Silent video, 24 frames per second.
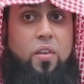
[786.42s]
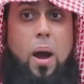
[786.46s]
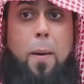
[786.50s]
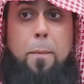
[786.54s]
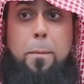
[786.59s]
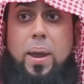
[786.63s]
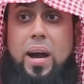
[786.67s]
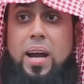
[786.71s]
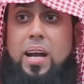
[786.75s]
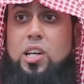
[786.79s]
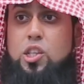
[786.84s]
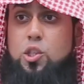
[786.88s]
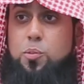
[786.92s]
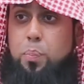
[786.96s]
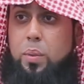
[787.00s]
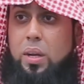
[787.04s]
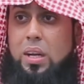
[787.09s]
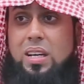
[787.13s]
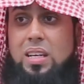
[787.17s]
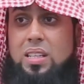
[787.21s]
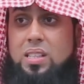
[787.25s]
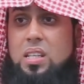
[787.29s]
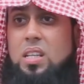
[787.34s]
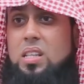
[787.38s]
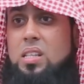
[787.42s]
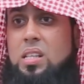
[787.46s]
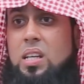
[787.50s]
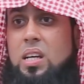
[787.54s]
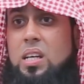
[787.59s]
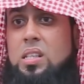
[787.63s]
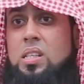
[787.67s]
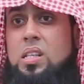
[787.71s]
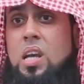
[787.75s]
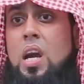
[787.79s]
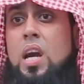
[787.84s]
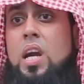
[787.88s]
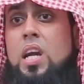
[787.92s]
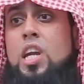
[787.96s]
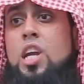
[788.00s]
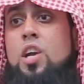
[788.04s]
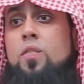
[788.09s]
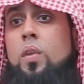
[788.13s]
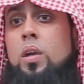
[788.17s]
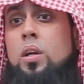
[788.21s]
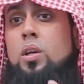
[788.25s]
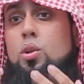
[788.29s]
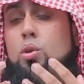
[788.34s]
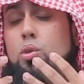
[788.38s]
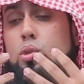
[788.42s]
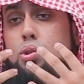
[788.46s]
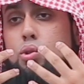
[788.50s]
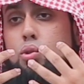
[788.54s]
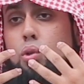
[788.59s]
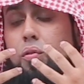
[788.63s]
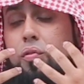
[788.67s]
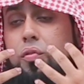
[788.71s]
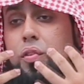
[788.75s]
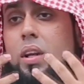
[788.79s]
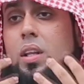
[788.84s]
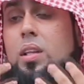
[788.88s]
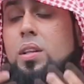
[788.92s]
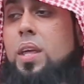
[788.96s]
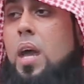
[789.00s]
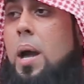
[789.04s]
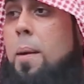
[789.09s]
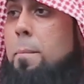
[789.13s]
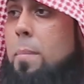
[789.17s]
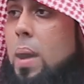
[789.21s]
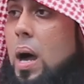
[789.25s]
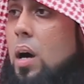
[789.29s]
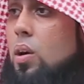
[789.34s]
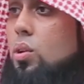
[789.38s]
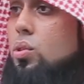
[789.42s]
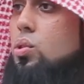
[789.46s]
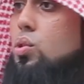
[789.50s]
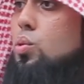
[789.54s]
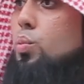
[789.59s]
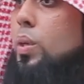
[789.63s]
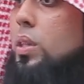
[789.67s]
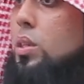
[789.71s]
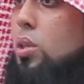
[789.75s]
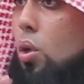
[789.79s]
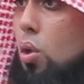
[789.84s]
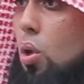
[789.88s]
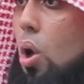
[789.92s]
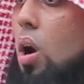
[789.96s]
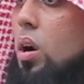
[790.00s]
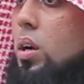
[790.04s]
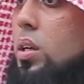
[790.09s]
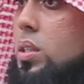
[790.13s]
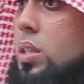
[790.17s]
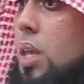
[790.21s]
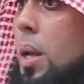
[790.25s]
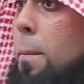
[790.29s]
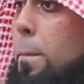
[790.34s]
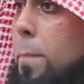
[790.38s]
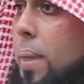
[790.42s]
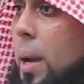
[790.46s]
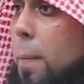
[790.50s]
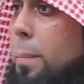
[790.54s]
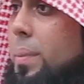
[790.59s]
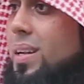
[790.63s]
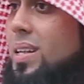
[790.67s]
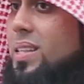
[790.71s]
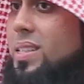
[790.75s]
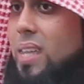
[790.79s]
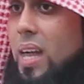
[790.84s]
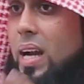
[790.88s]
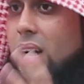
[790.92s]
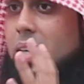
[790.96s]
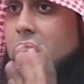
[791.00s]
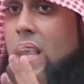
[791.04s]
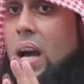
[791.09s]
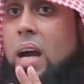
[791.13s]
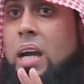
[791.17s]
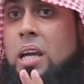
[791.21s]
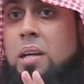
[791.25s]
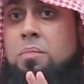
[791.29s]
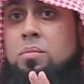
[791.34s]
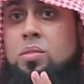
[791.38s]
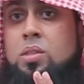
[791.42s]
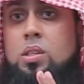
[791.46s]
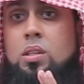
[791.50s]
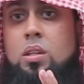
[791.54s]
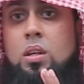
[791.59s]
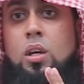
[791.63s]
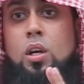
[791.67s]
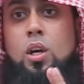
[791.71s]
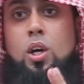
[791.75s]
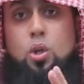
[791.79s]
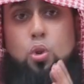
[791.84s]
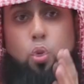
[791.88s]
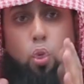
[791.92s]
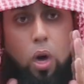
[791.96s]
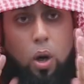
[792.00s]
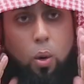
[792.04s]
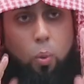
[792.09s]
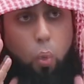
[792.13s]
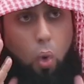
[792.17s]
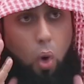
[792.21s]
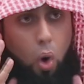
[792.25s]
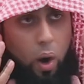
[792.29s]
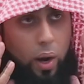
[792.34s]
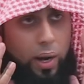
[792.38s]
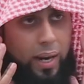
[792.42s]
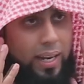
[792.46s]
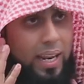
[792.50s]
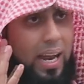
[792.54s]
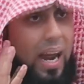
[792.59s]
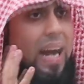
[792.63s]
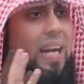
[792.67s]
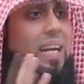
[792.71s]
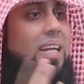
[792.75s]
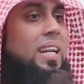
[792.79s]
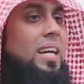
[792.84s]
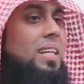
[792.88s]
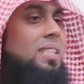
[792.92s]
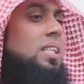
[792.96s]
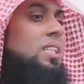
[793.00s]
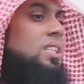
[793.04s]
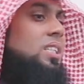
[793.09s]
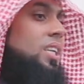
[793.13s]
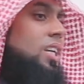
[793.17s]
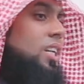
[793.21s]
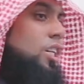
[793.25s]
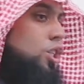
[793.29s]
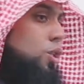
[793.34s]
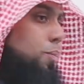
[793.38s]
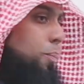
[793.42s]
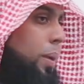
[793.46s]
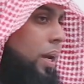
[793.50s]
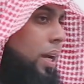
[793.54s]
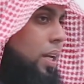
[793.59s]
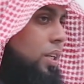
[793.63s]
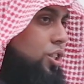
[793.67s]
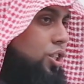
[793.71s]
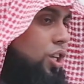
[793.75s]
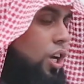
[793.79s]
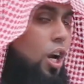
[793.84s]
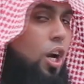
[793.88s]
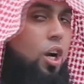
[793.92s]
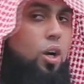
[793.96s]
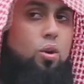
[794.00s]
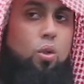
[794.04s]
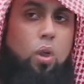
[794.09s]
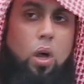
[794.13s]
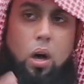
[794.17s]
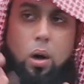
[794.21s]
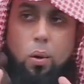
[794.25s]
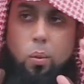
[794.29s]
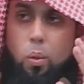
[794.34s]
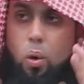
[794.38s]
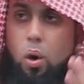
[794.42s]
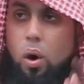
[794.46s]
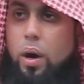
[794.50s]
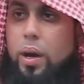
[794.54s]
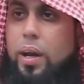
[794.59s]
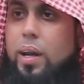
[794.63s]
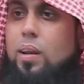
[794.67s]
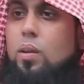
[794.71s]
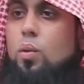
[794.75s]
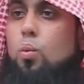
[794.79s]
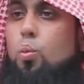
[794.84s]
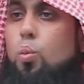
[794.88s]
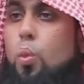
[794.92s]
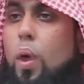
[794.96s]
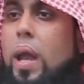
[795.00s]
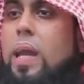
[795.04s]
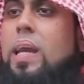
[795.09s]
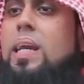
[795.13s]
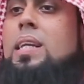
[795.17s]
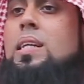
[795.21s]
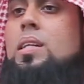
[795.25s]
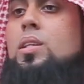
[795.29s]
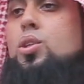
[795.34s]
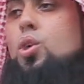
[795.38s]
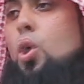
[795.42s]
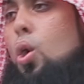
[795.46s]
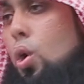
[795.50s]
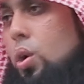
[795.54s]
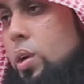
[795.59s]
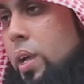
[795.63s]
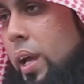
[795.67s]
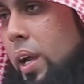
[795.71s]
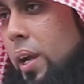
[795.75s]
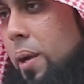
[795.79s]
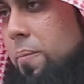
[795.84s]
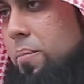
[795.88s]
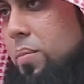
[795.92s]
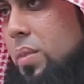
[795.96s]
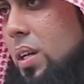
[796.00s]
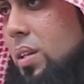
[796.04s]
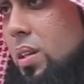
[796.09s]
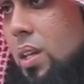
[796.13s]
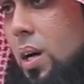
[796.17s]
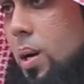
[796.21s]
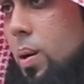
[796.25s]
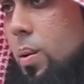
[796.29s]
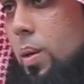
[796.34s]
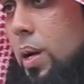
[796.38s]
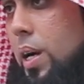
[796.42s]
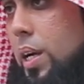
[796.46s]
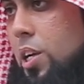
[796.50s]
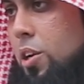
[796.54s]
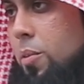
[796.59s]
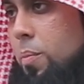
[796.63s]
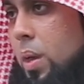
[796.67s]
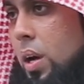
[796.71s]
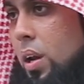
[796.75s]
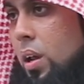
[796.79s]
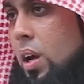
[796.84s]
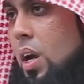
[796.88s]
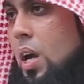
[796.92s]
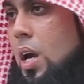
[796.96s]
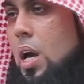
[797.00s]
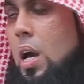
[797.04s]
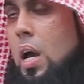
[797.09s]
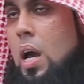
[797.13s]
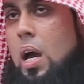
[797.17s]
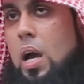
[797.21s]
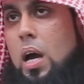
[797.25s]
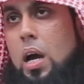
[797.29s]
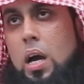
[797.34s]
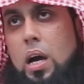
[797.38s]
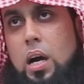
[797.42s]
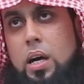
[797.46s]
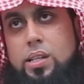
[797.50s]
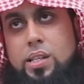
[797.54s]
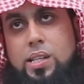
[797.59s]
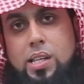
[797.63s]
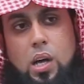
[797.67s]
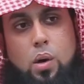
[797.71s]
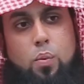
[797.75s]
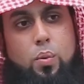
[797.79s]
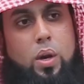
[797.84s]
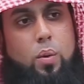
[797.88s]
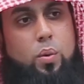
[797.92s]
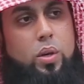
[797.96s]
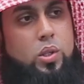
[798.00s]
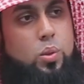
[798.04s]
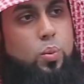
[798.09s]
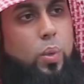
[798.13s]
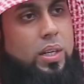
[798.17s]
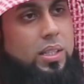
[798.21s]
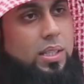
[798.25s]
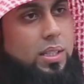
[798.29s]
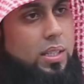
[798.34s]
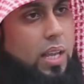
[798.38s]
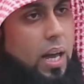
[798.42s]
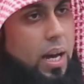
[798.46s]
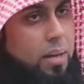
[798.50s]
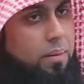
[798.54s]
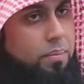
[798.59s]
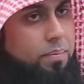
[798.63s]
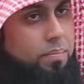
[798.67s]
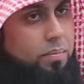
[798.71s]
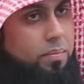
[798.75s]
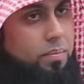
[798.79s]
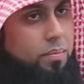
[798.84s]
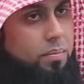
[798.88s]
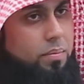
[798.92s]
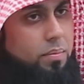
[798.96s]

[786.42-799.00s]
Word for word: of our pious predecessors even used to fill their mouths with rocks and pebbles at times to avoid unnecessary speech, to avoid vain talking. Allahu Akbar. A survey was once done,